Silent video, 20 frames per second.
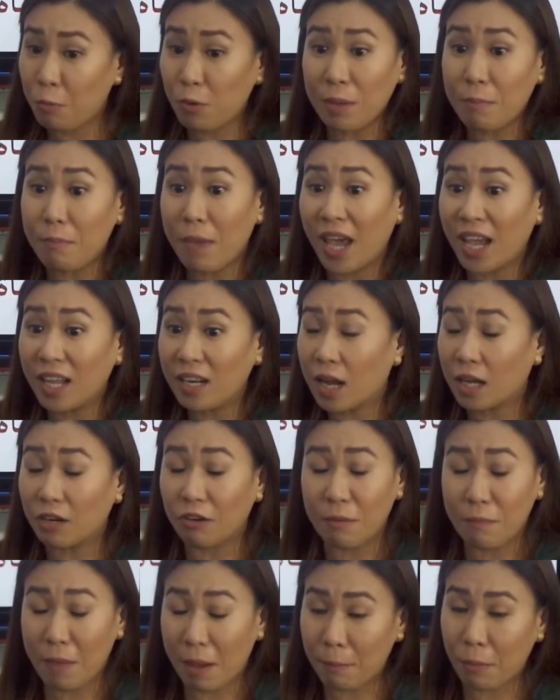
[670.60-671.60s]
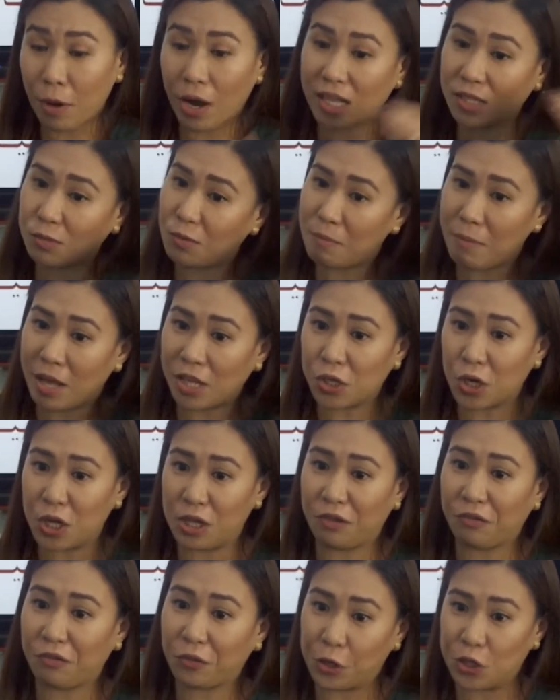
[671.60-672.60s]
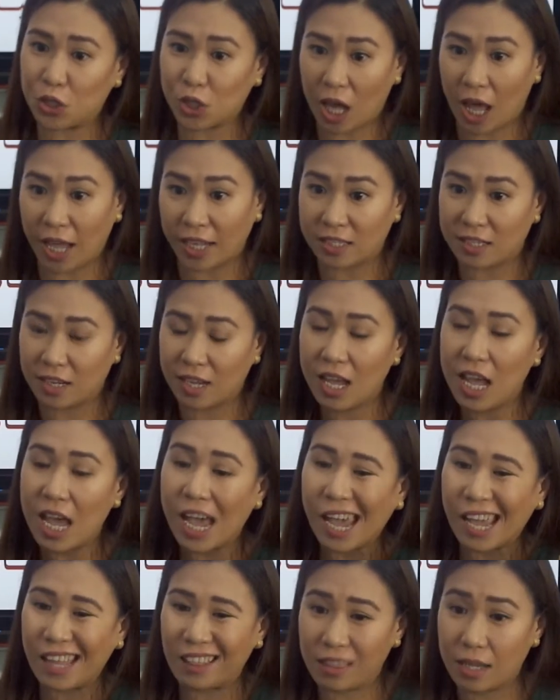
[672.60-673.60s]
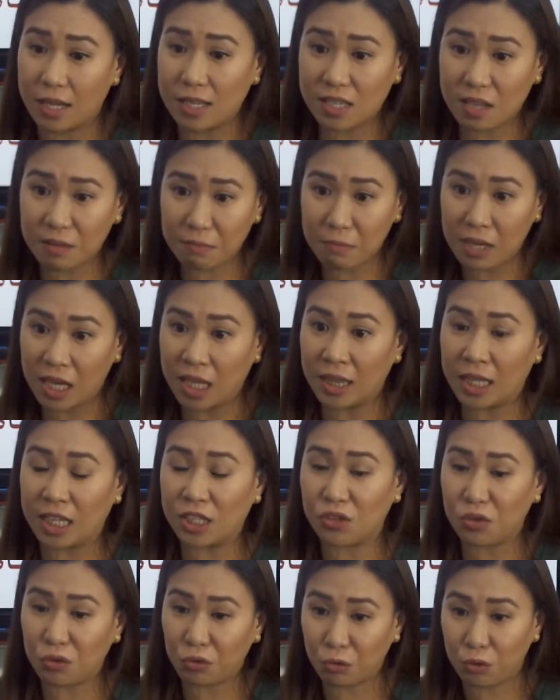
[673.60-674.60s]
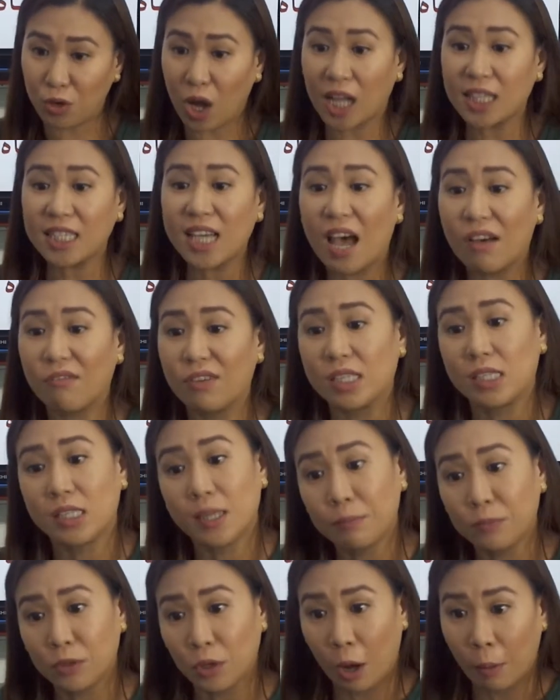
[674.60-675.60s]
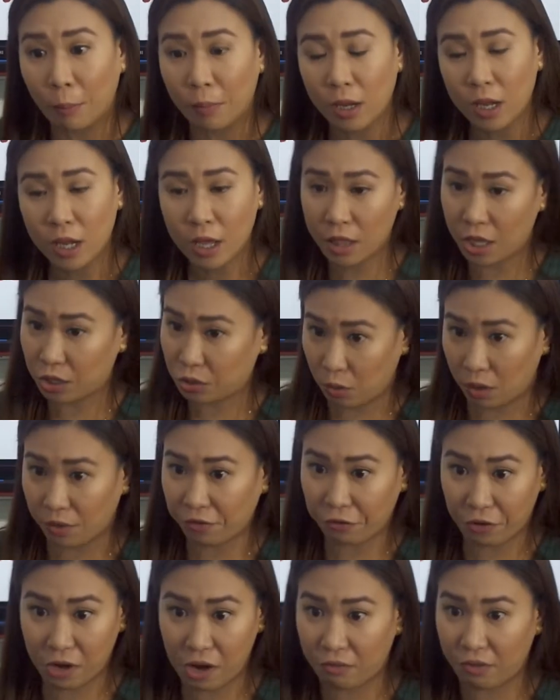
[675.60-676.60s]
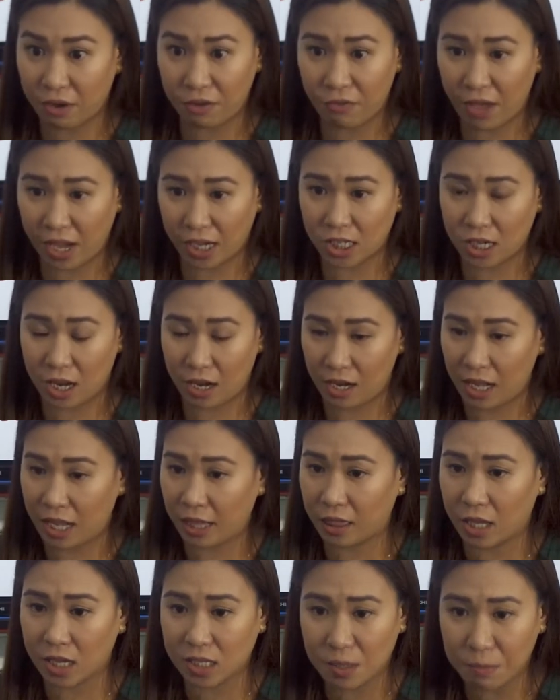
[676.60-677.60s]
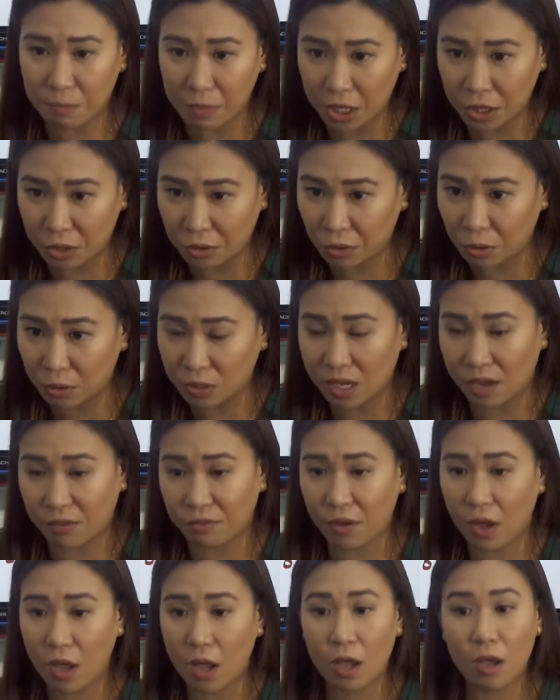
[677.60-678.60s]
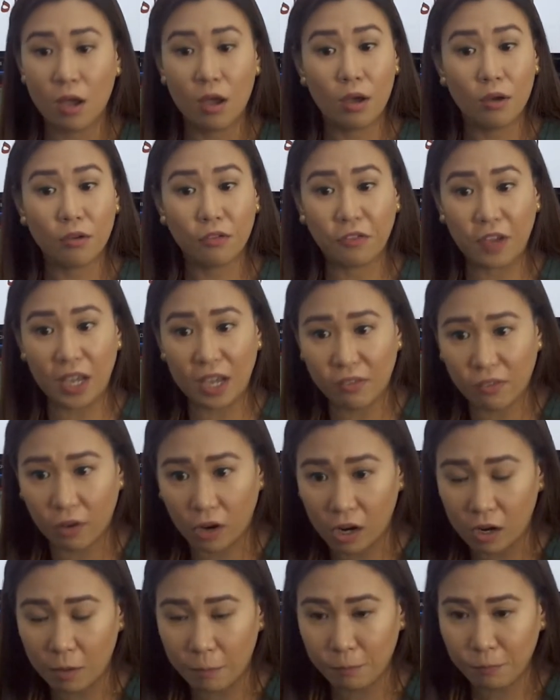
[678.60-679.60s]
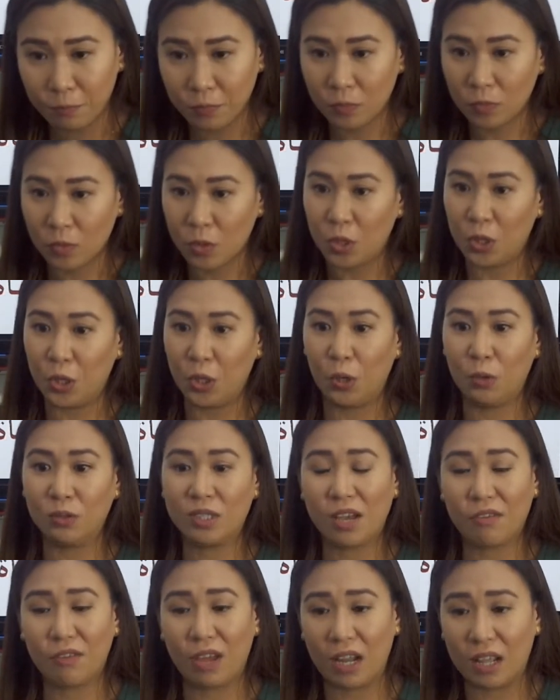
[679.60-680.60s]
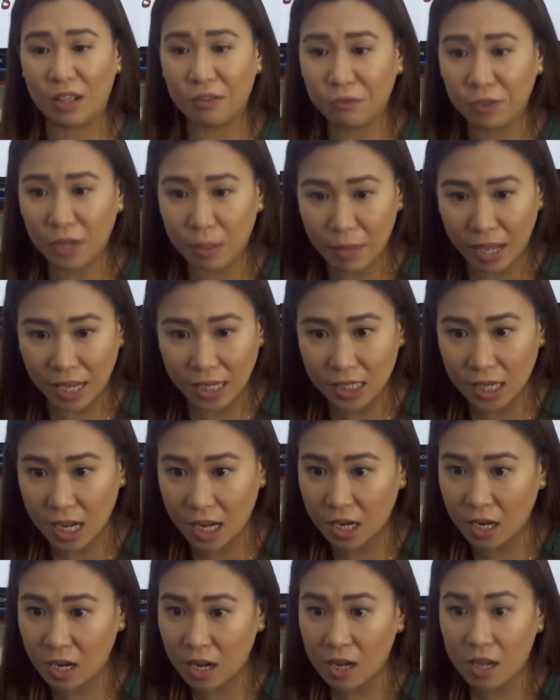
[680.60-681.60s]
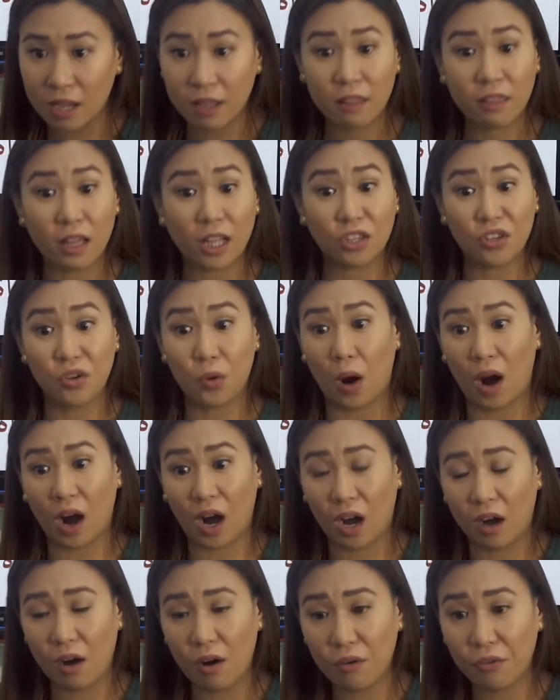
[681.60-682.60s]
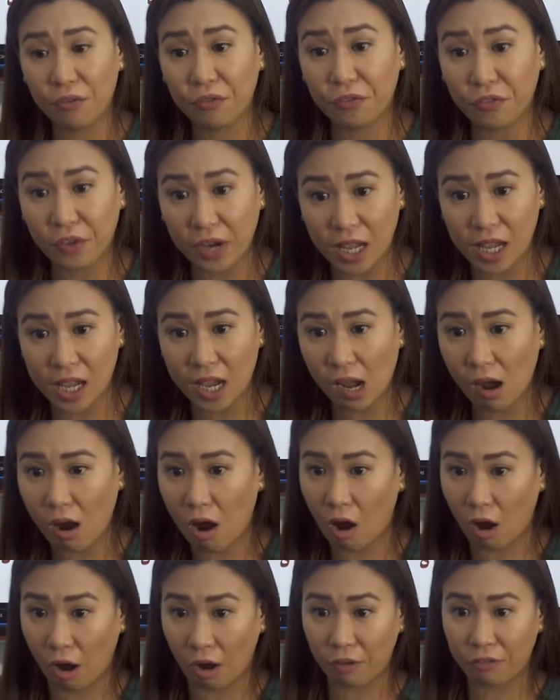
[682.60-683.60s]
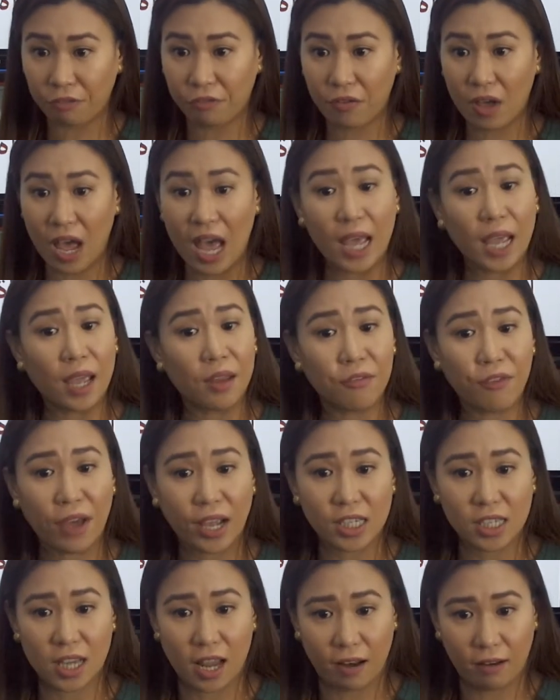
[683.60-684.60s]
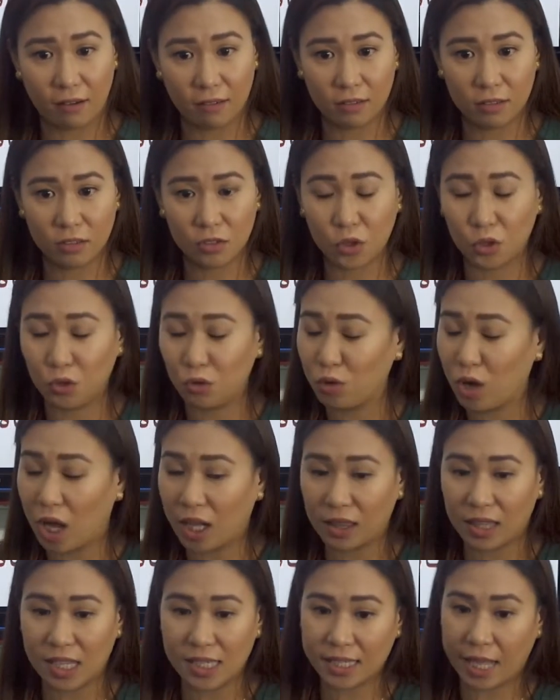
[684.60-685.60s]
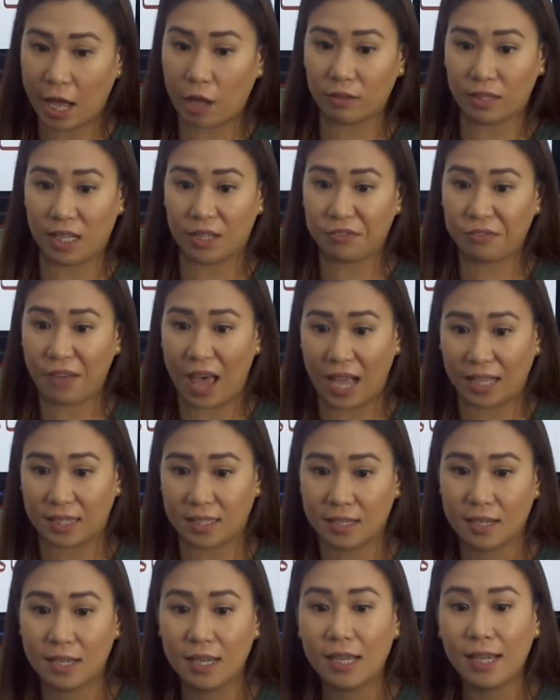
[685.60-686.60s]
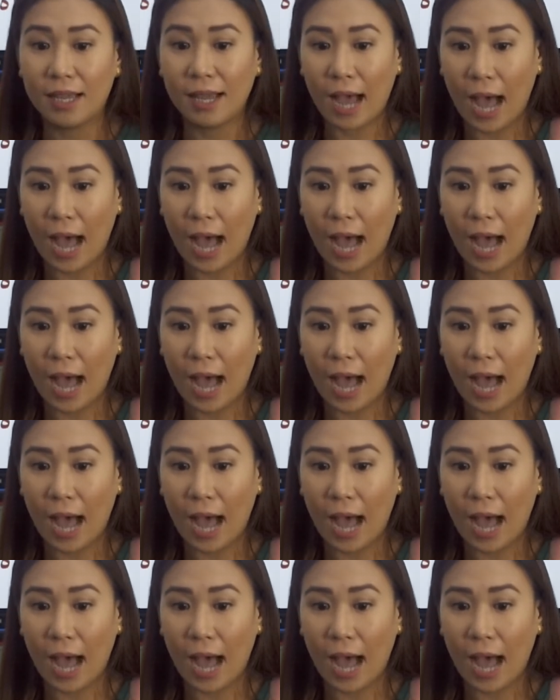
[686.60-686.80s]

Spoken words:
We may not, remember as we mentioned in the first slide, it doesn't mean that you do not have a symptom that you are free of infection. It doesn't mean you don't have fever, you don't have an inflammation, that you are free of infection. So do not discount that fact.